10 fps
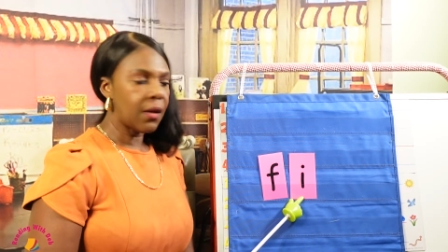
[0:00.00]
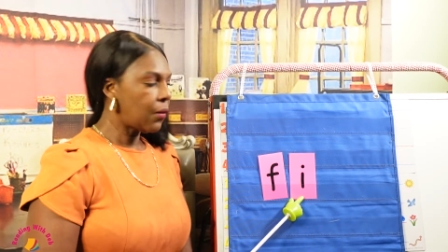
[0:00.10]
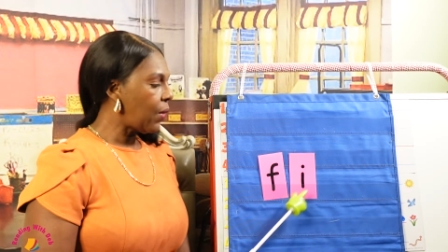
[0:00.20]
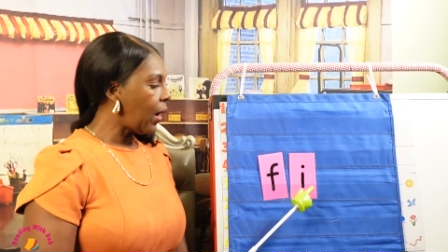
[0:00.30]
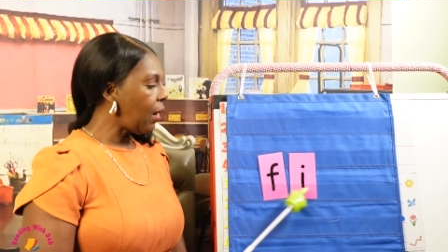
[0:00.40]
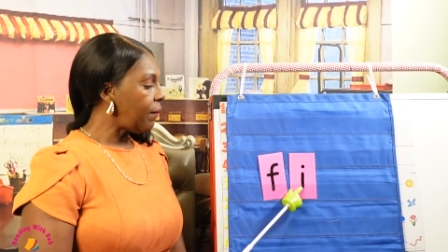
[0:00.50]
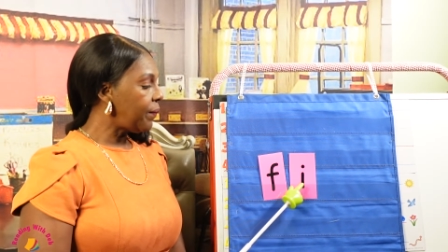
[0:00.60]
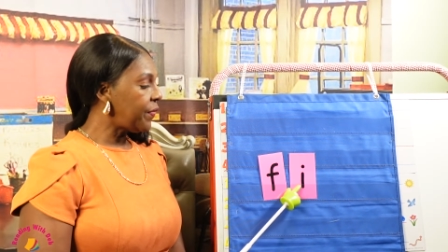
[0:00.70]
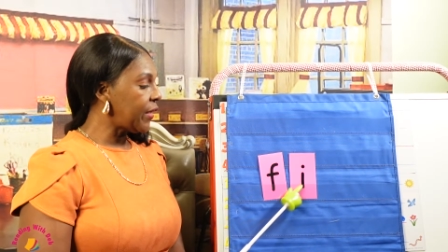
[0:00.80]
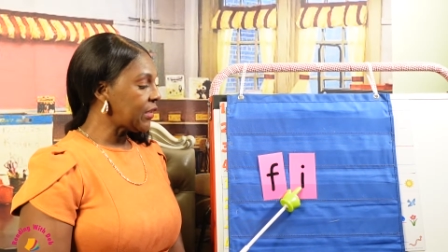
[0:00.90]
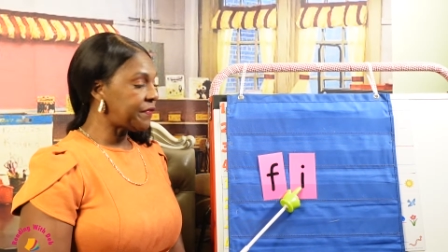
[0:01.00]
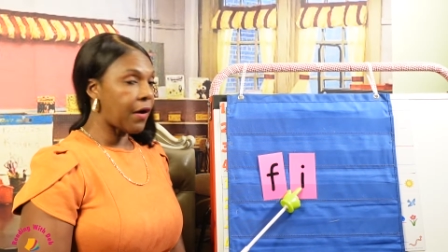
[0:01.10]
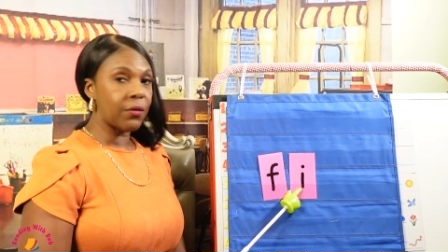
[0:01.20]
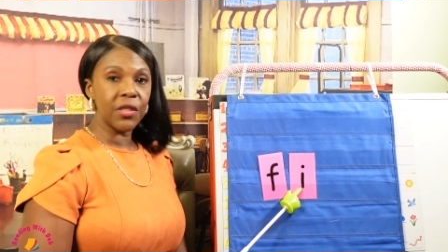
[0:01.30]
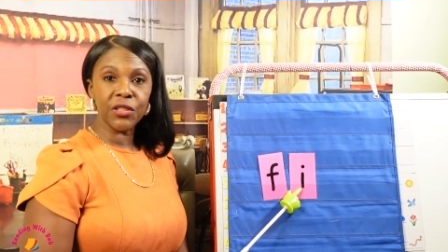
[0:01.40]
Well, this
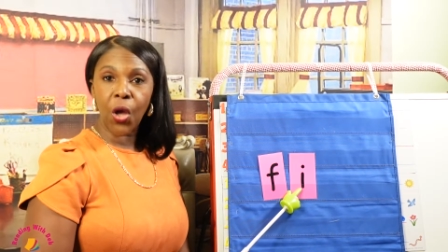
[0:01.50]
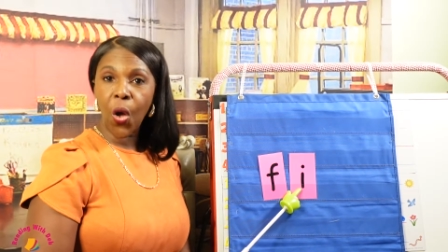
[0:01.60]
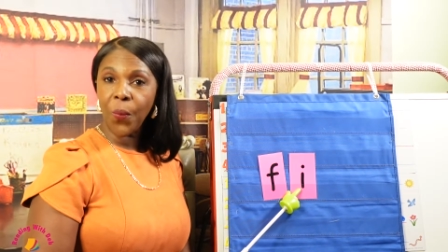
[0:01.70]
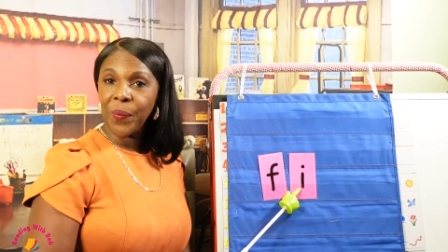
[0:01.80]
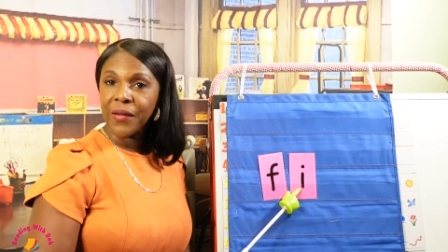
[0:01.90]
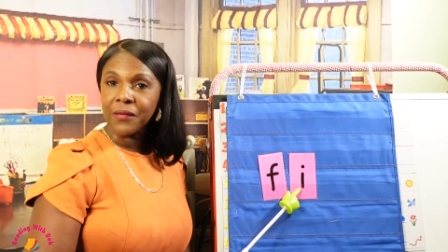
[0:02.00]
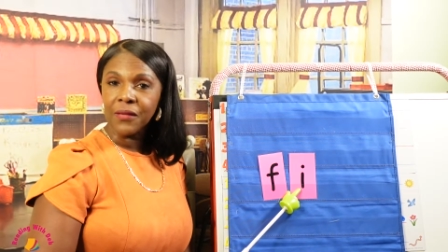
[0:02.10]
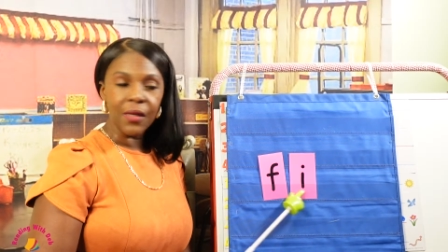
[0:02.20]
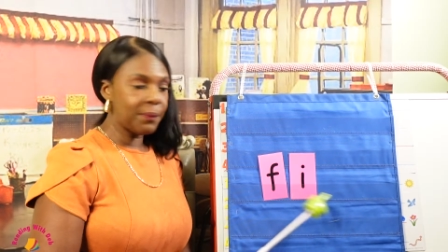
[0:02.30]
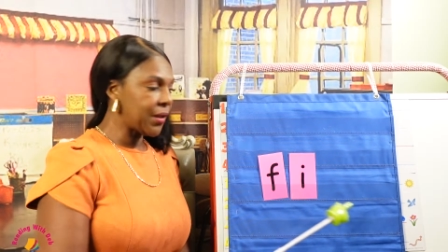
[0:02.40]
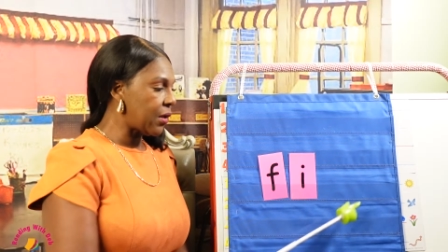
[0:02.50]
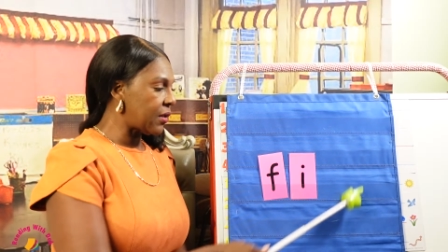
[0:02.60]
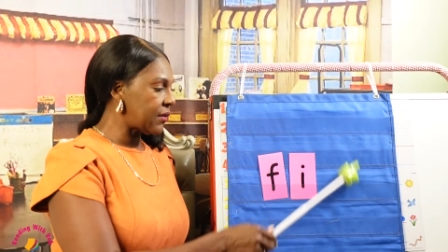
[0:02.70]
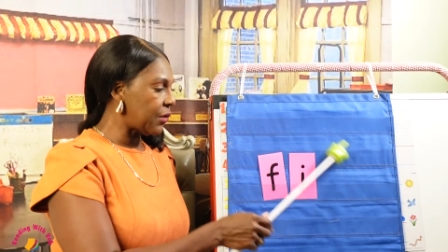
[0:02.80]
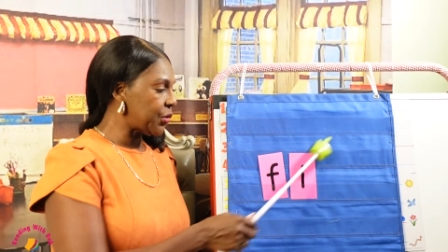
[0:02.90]
vowel is open
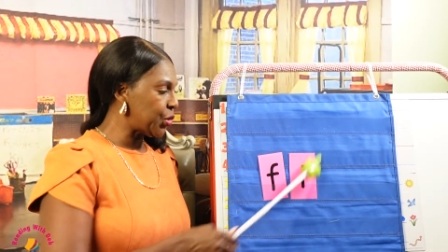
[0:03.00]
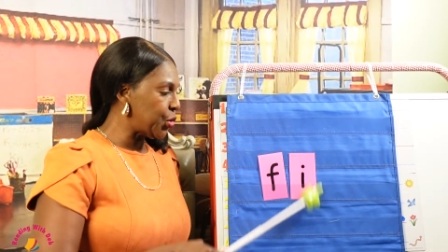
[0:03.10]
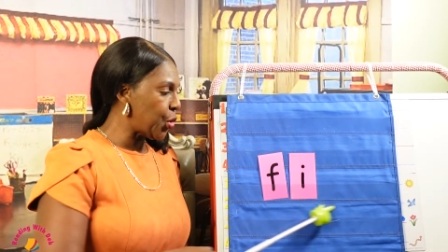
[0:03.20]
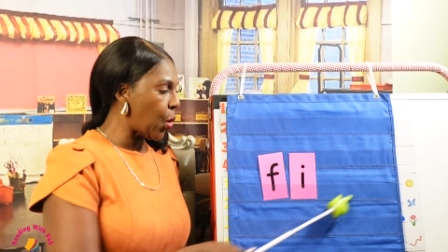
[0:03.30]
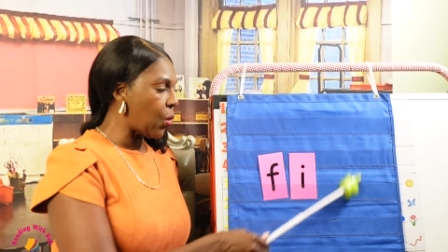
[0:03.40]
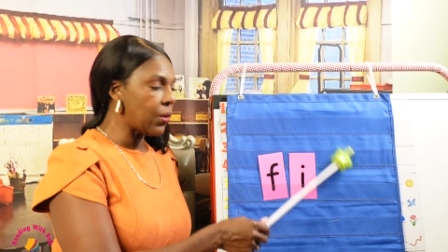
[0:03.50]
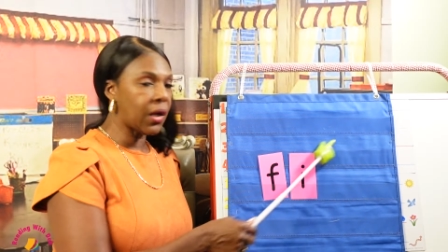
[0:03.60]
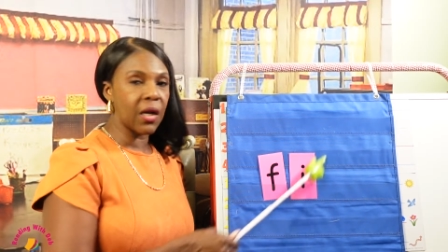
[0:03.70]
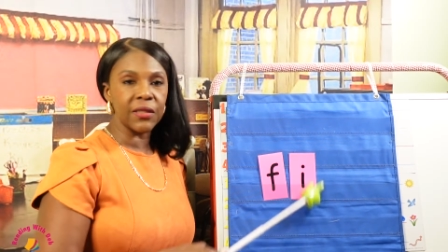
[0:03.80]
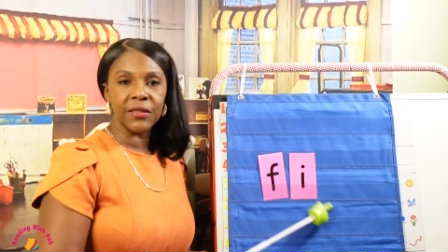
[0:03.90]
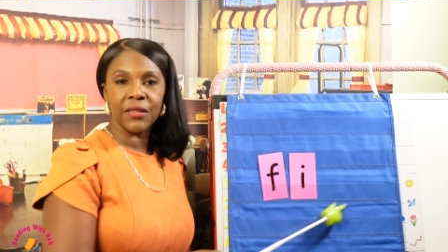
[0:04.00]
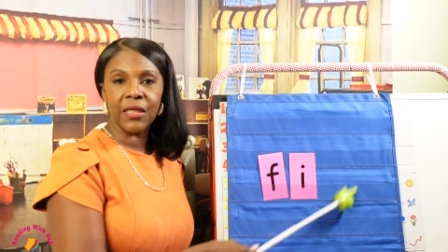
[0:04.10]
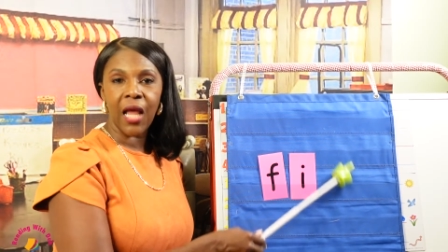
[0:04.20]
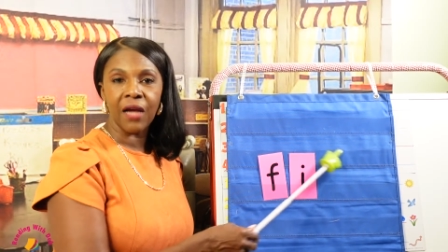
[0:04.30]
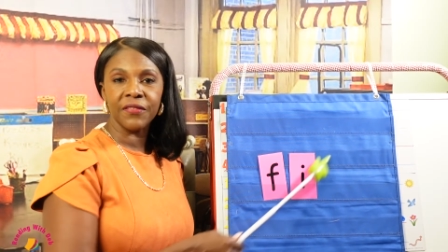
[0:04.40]
because there is no
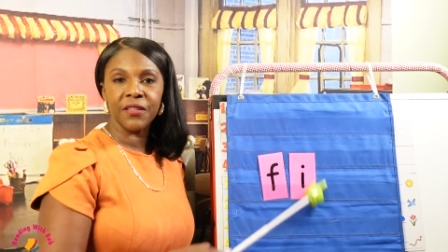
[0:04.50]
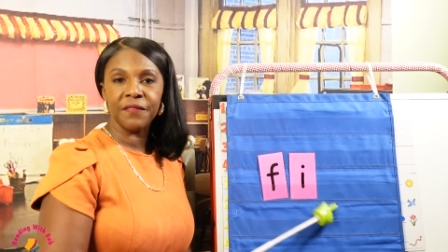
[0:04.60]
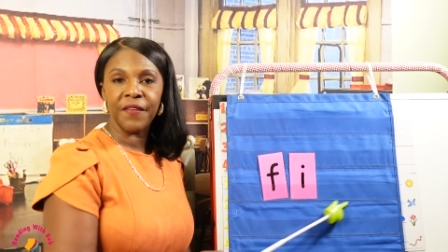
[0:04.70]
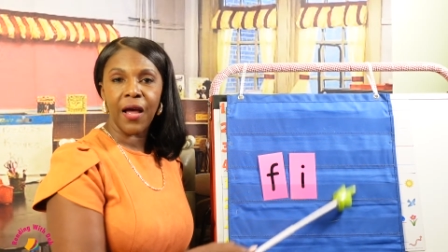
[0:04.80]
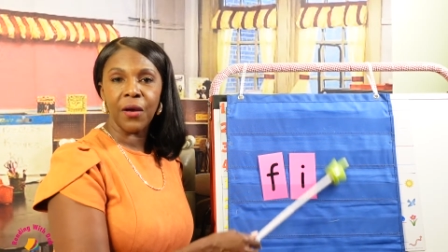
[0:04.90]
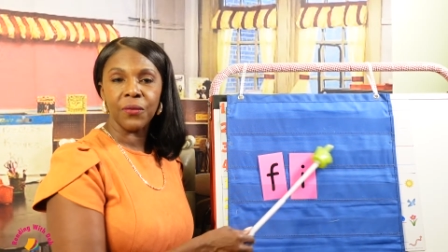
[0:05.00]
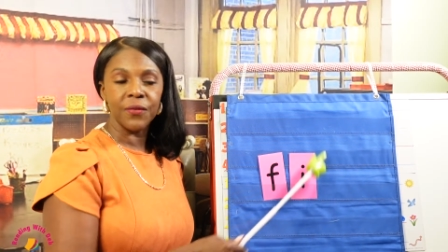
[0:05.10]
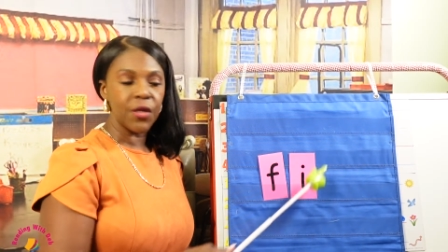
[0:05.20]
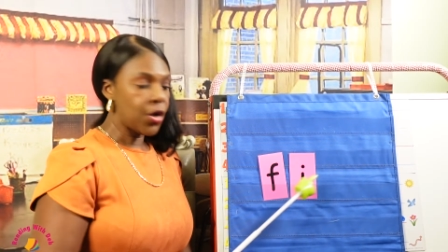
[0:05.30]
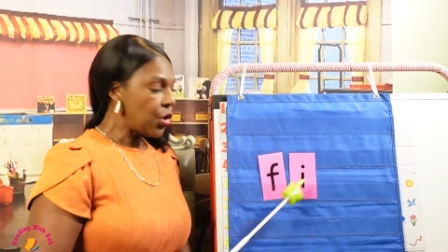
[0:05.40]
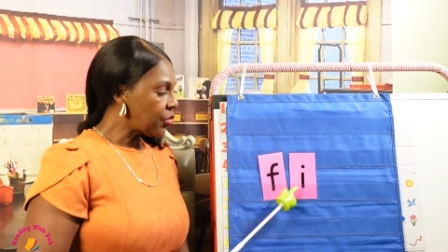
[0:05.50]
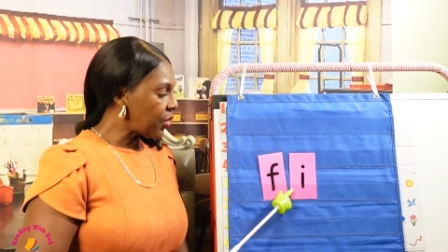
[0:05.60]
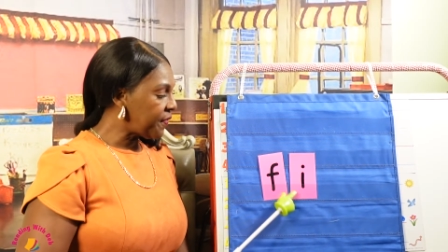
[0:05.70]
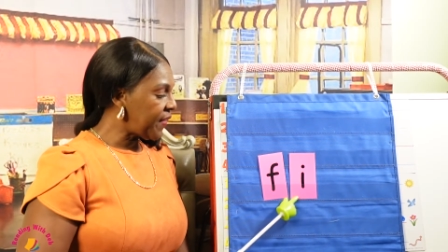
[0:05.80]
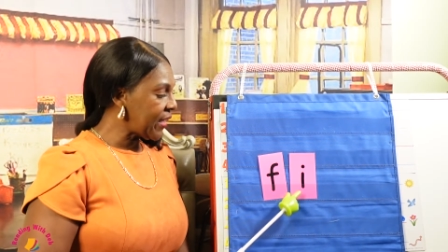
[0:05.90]
consonant after the vowel. So
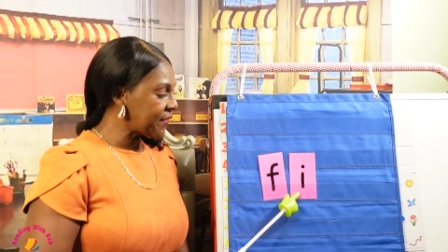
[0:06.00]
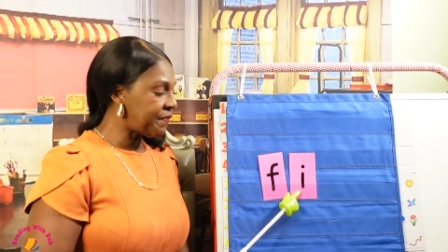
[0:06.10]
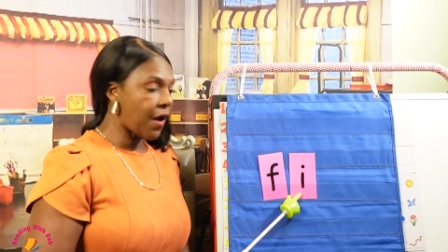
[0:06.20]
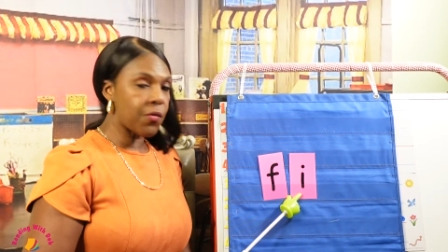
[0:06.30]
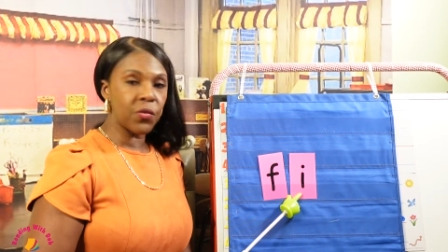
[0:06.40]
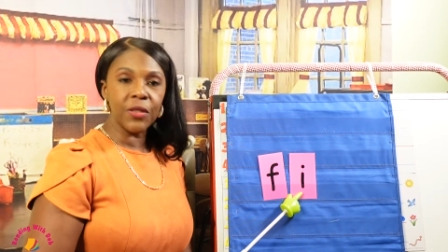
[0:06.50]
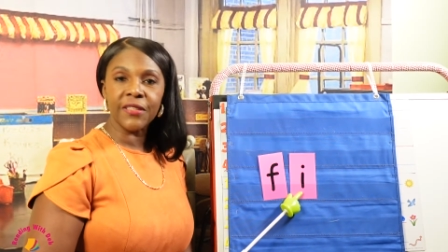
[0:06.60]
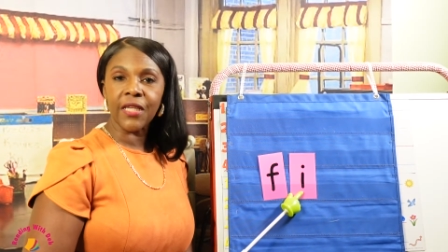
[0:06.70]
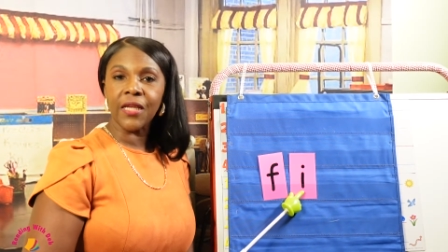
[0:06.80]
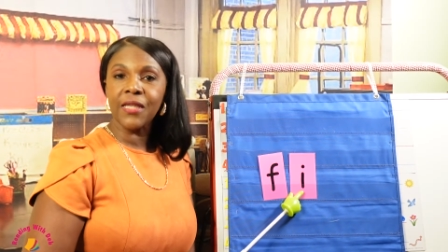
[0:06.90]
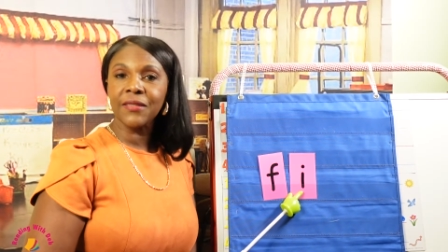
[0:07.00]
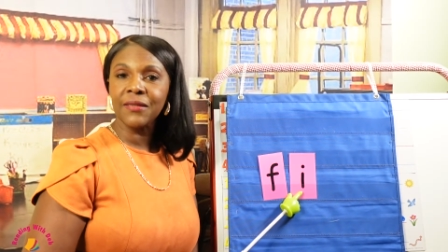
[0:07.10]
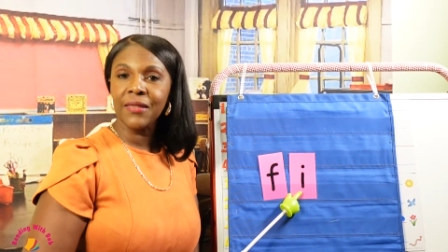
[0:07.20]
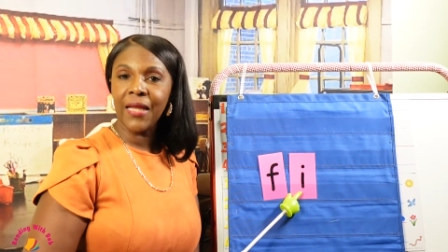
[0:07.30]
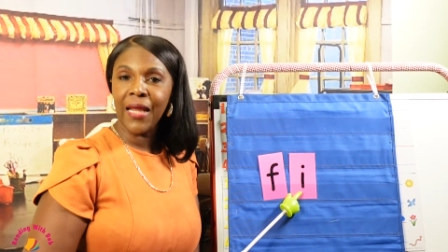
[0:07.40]
this vowel will say its
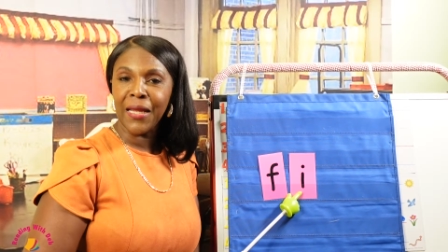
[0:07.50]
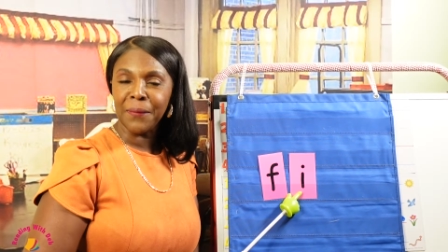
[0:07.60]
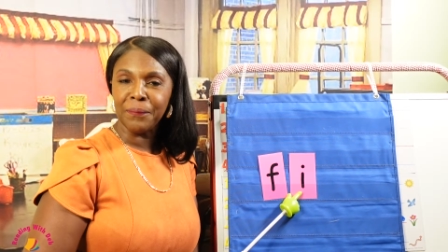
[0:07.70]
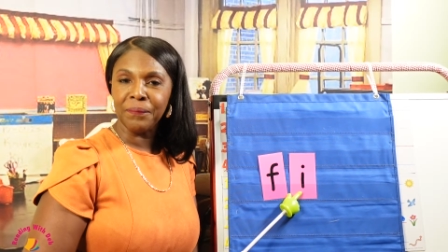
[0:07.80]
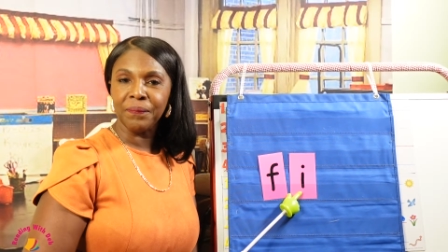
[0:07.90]
name.